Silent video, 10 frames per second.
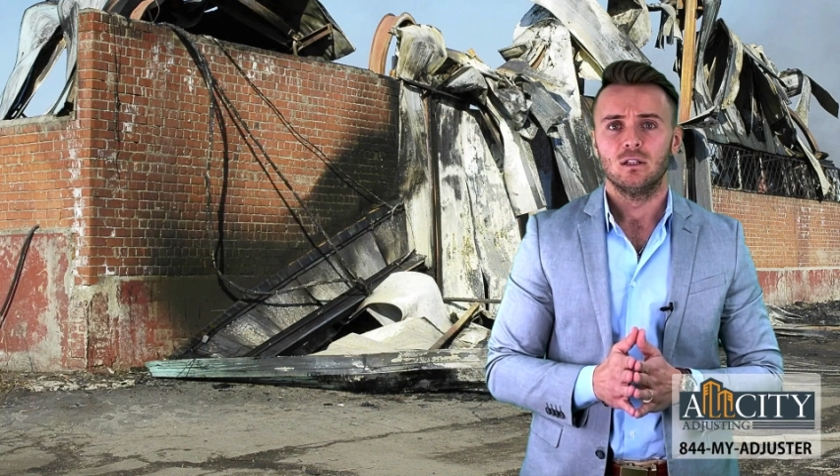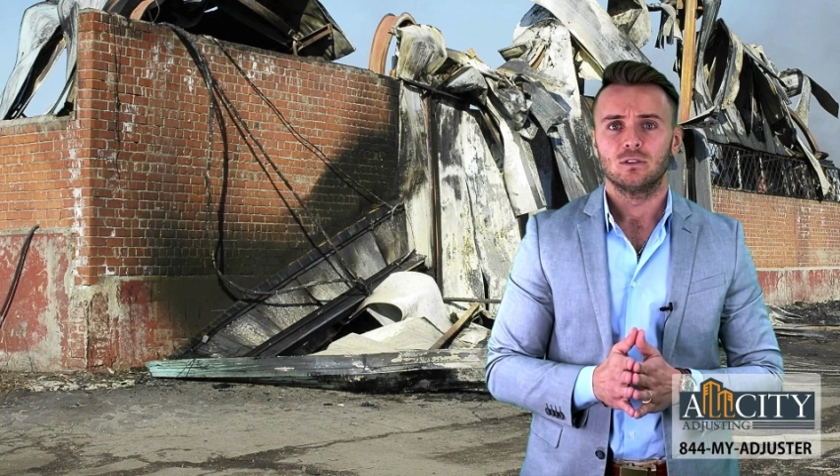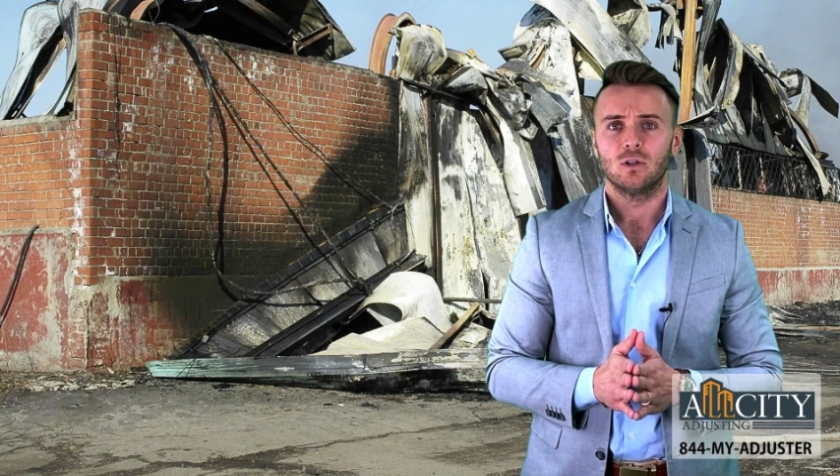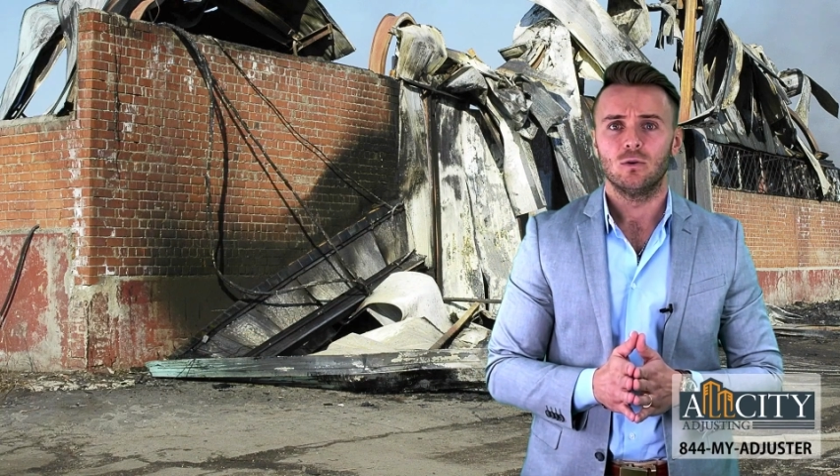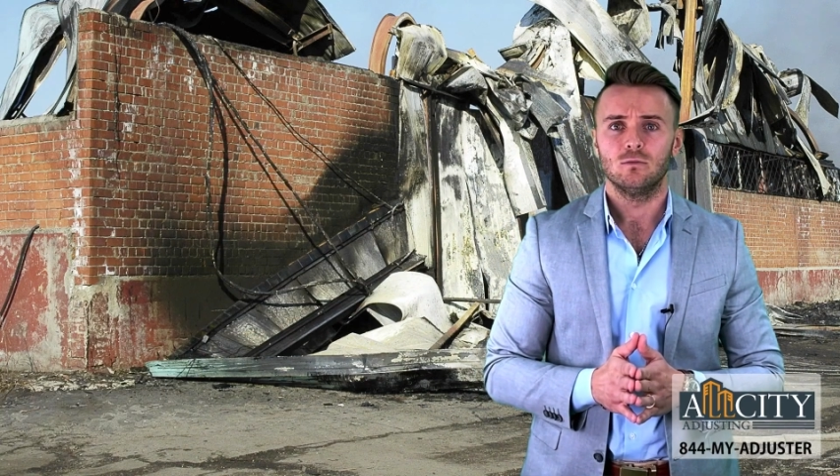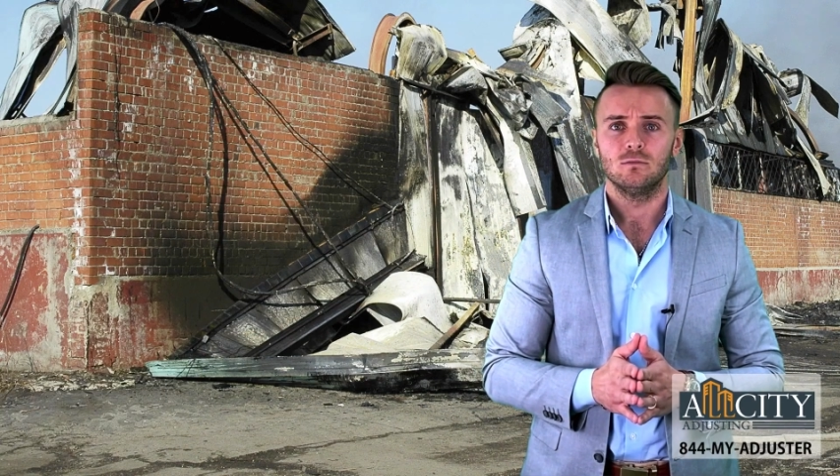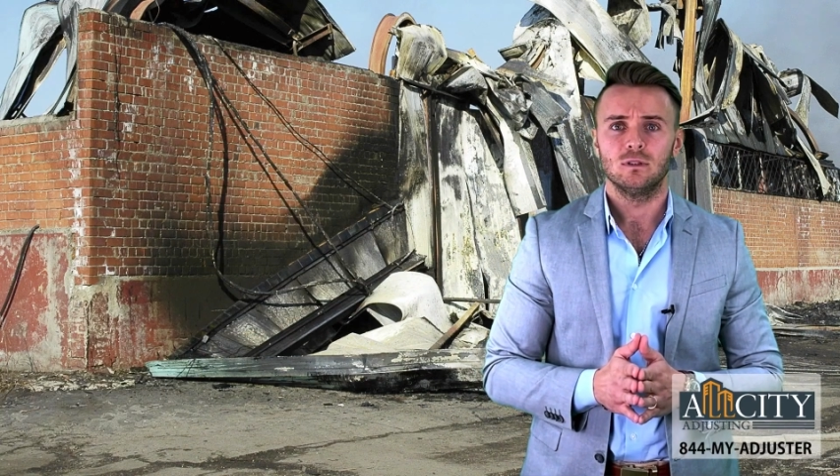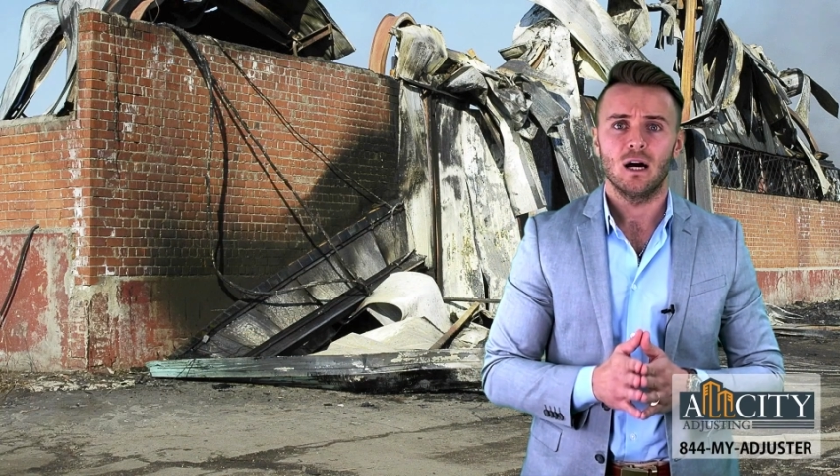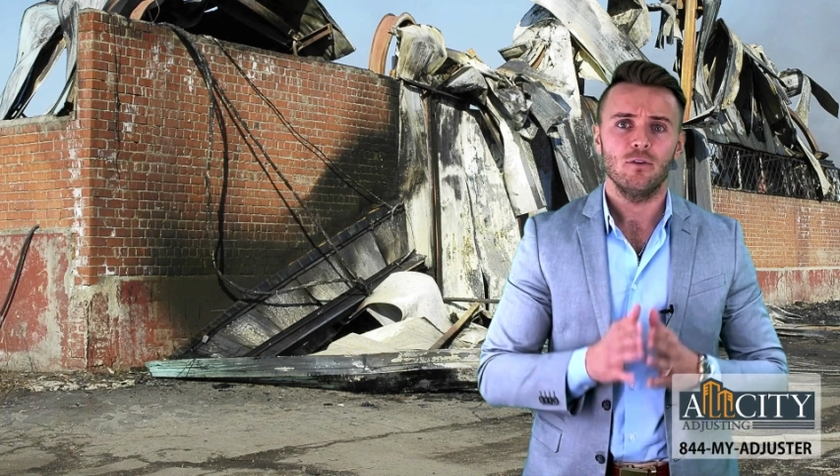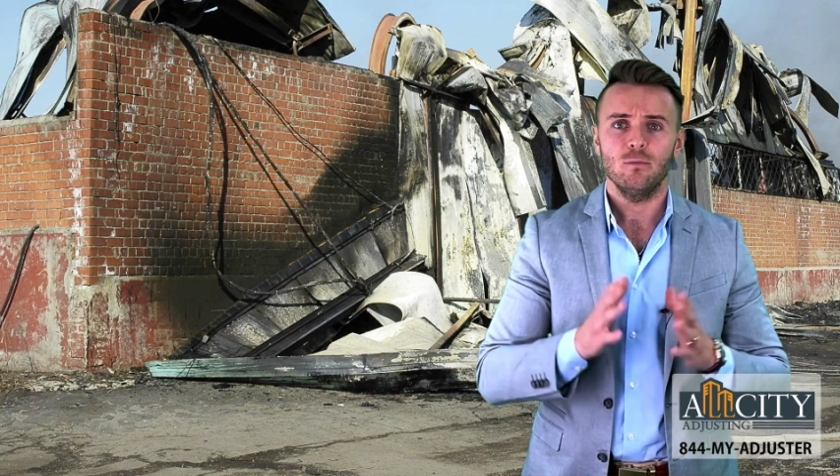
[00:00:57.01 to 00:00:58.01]
So
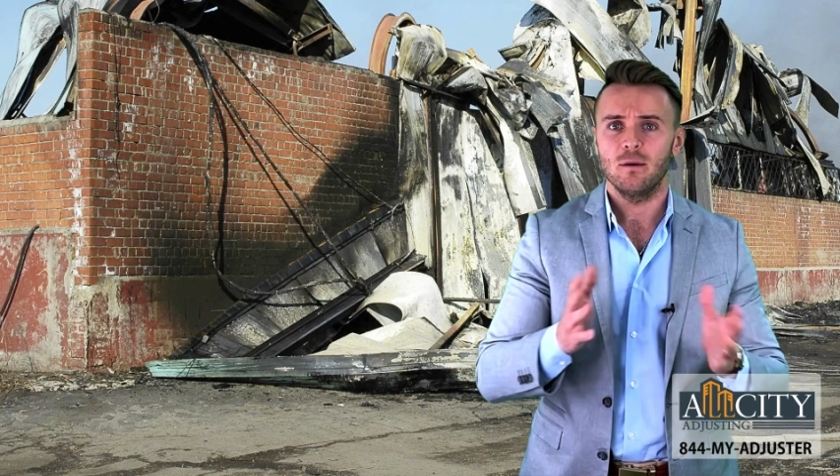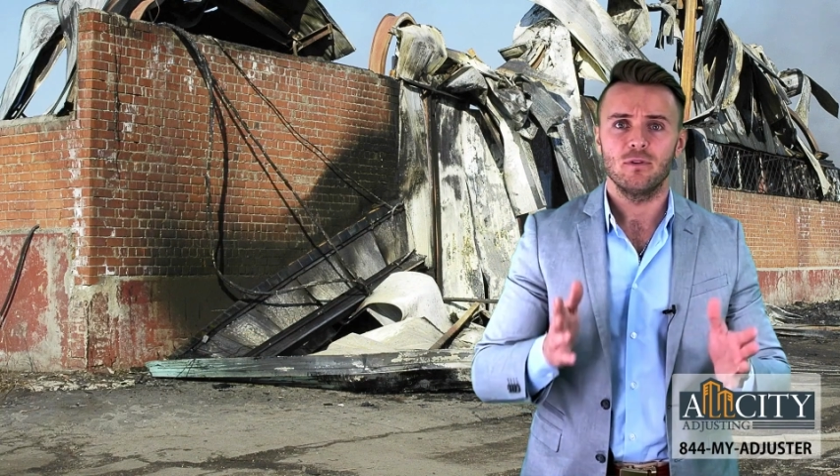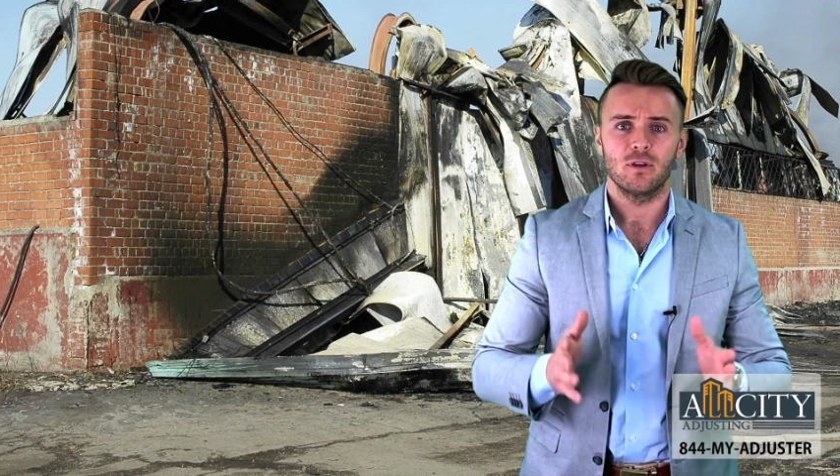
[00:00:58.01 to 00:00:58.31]
now you may be